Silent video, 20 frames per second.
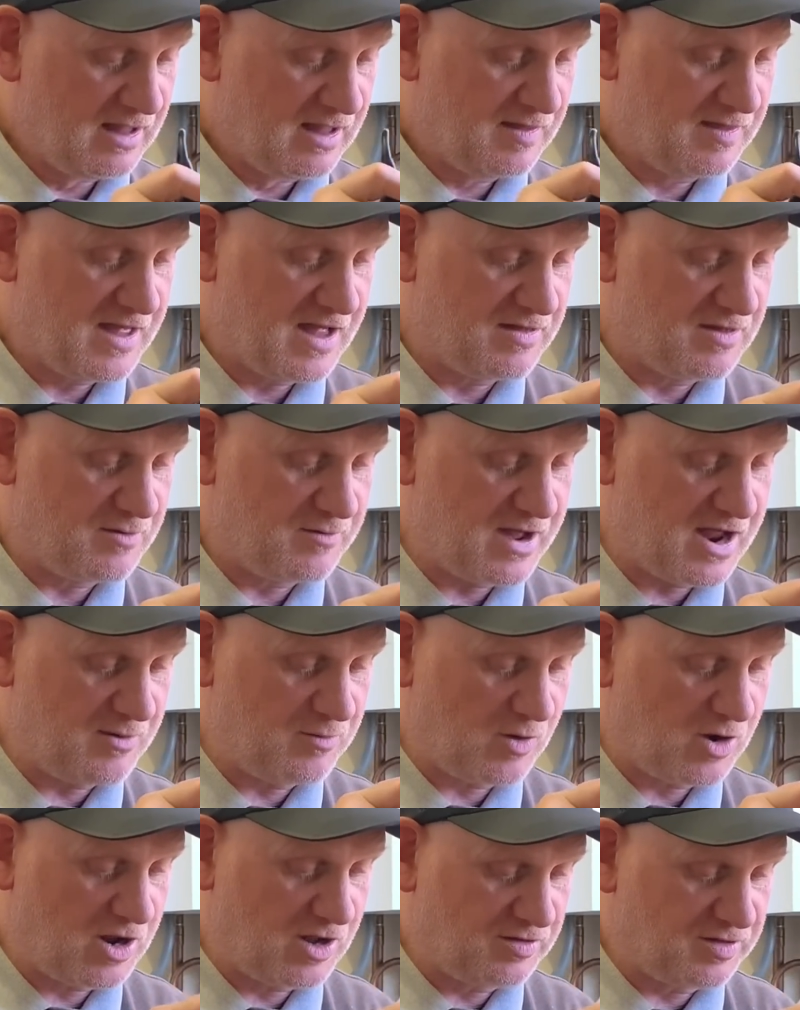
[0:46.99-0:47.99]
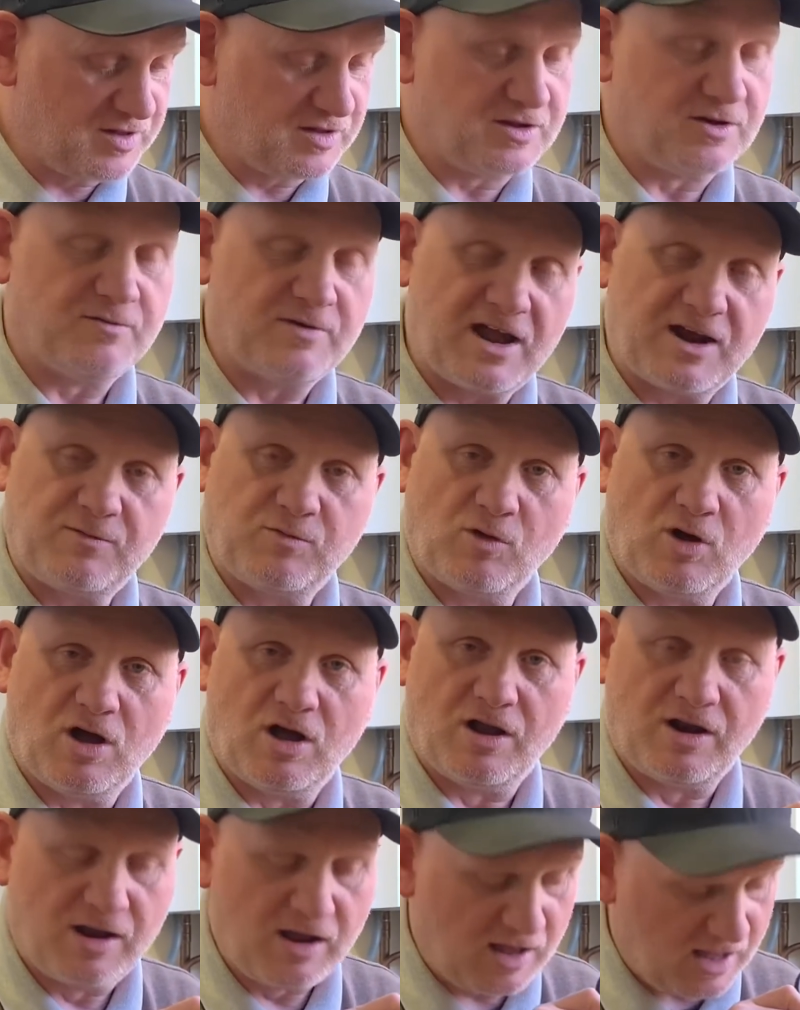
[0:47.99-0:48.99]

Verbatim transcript: then the red one onto the red one,